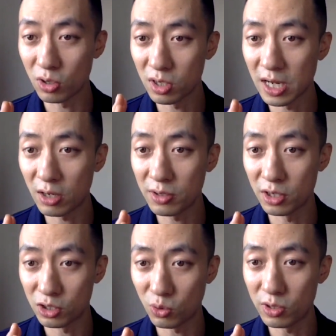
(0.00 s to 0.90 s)
not only to
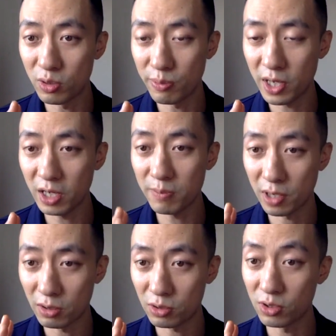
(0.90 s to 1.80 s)
source your product, but
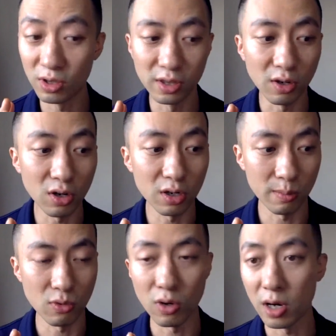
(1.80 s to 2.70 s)
also to learn
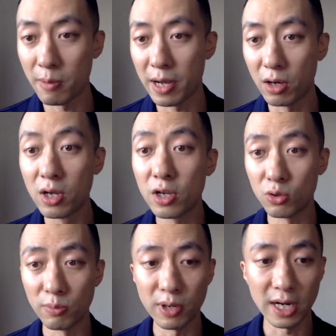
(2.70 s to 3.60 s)
more about
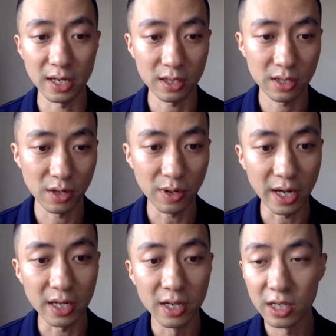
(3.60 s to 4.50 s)
your product.
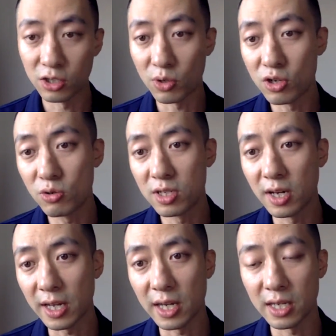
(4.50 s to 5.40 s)
Okay. So huge
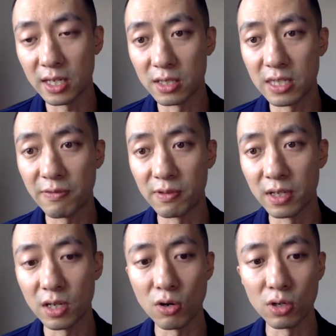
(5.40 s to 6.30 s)
nugget is
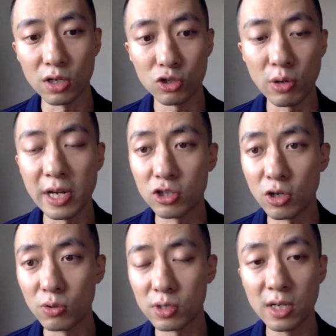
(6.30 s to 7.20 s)
definitely go to trade
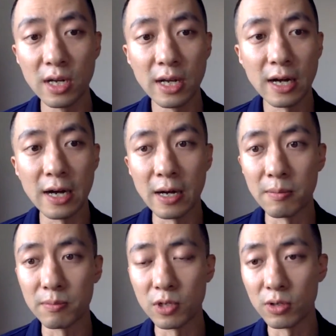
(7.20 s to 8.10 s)
shows.
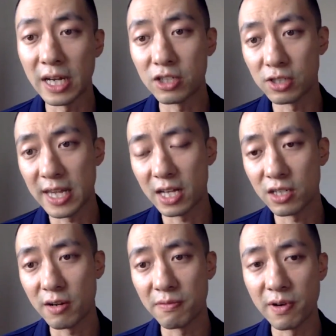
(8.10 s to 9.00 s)
Not just
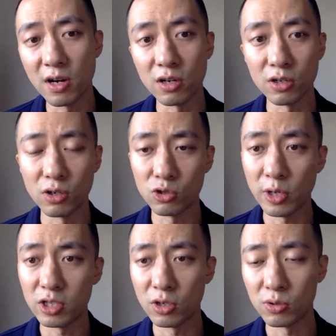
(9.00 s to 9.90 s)
Canton Fair,
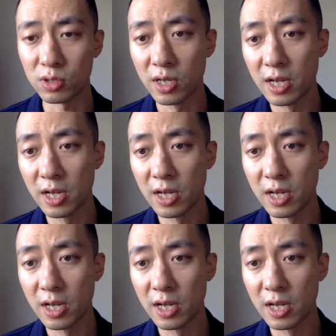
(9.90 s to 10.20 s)
trade shows